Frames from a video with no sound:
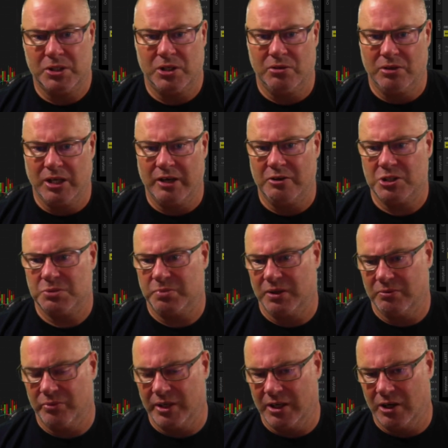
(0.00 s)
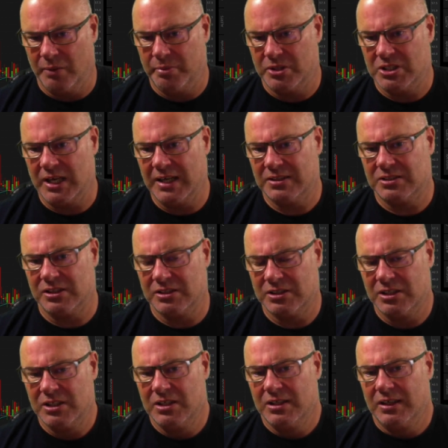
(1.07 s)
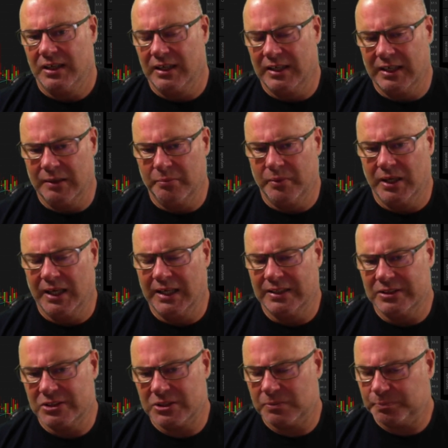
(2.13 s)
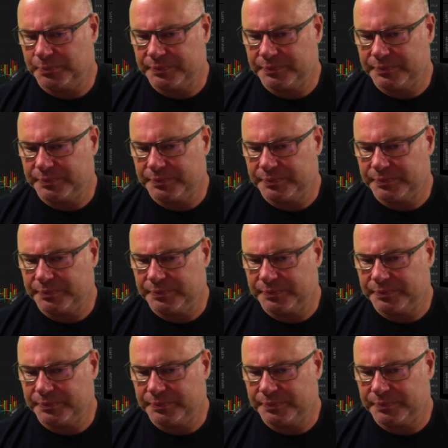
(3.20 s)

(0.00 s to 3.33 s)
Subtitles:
Who knows, but we are protected and